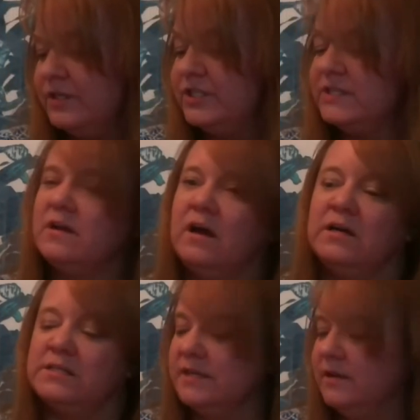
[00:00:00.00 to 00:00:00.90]
just
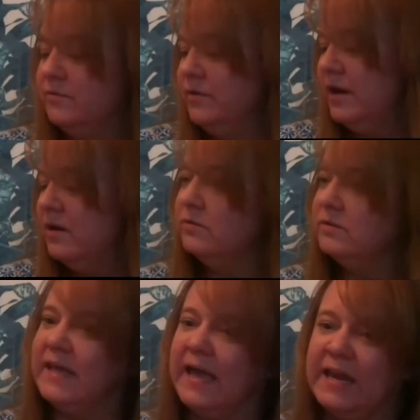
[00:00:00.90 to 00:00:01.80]
also note
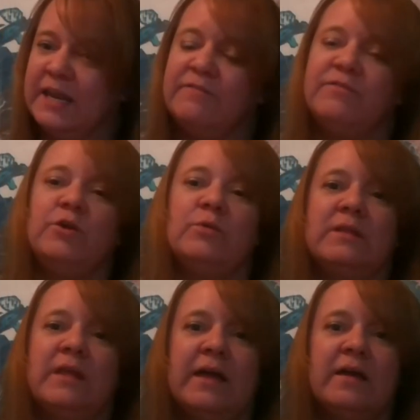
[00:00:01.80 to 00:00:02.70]
that if you would
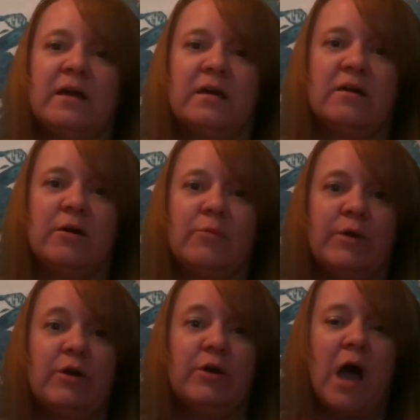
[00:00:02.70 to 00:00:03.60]
like a
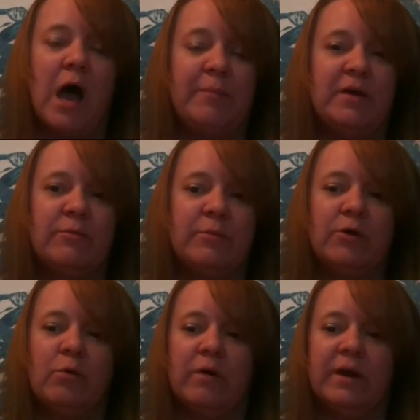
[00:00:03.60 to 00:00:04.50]
re- copy of the
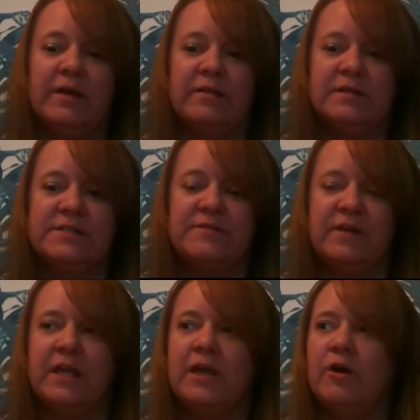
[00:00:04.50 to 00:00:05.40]
recording of this
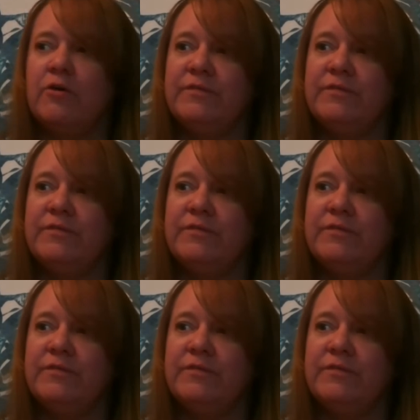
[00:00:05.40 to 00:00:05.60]
video,